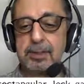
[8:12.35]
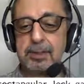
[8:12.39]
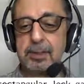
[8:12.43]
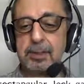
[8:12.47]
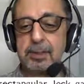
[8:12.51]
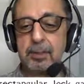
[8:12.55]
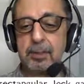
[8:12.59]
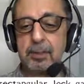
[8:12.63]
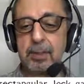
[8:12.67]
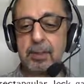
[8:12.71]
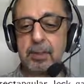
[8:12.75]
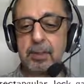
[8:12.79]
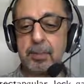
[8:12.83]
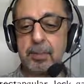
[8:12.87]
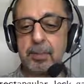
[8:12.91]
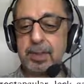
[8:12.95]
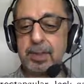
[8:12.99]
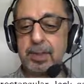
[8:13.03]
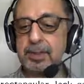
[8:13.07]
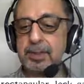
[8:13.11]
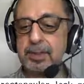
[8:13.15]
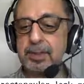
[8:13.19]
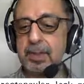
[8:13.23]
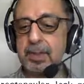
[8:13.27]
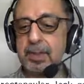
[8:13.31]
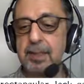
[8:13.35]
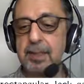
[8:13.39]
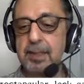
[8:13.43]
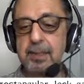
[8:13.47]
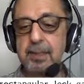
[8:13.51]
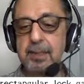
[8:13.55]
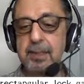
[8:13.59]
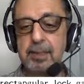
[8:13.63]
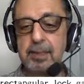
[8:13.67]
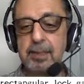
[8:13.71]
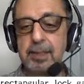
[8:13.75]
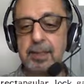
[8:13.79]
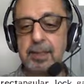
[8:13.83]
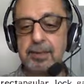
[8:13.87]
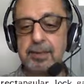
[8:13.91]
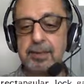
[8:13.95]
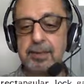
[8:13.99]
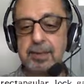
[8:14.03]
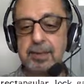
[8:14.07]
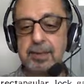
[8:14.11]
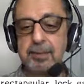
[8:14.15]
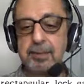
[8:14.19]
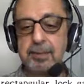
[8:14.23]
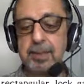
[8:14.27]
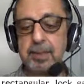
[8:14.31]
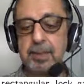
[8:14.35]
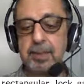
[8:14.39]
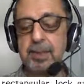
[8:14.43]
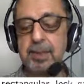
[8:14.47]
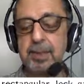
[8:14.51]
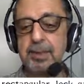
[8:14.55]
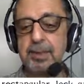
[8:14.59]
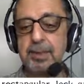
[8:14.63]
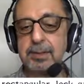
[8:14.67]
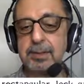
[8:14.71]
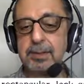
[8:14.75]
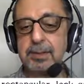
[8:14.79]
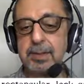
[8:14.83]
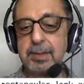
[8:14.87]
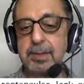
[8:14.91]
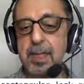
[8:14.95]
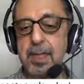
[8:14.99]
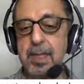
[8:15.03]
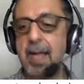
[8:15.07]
to the pressure and the thrust experienced